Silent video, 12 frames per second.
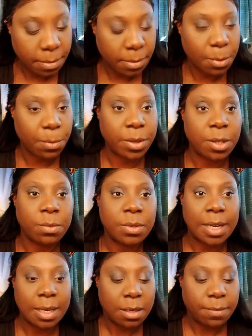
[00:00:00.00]
when you
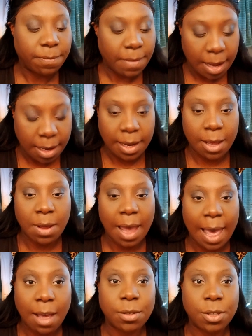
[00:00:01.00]
tend to find out
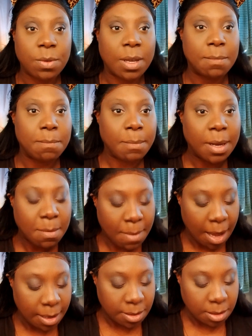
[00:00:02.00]
how you can
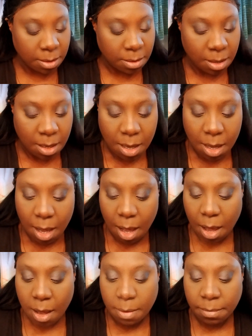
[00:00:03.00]
minimize and
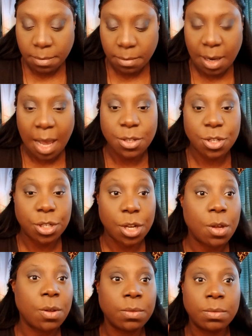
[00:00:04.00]
not
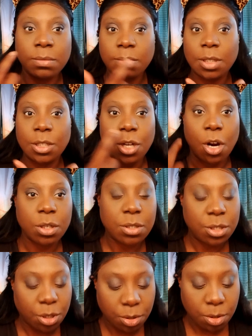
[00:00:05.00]
show the dark
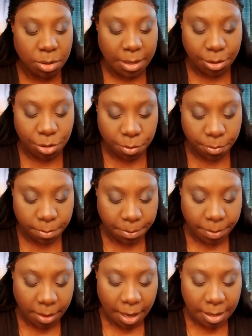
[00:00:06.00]
circles that your
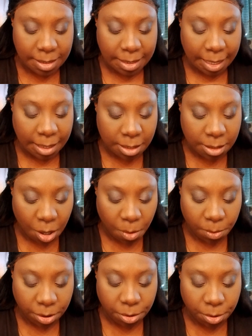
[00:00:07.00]
skin is
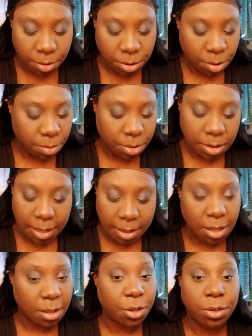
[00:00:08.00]
going through, you tend to
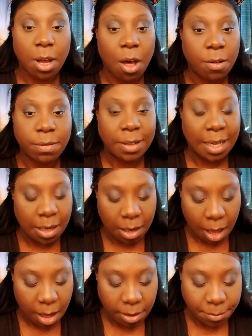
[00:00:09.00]
learn awfully a
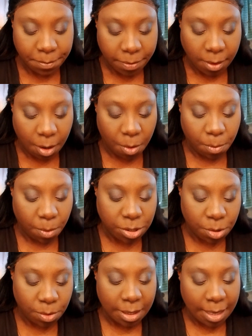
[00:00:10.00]
lot of what you
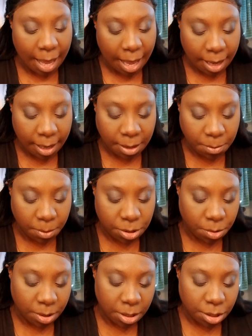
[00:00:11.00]
can hide, what you
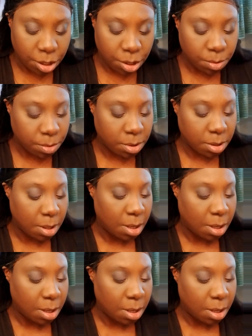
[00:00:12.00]
can use.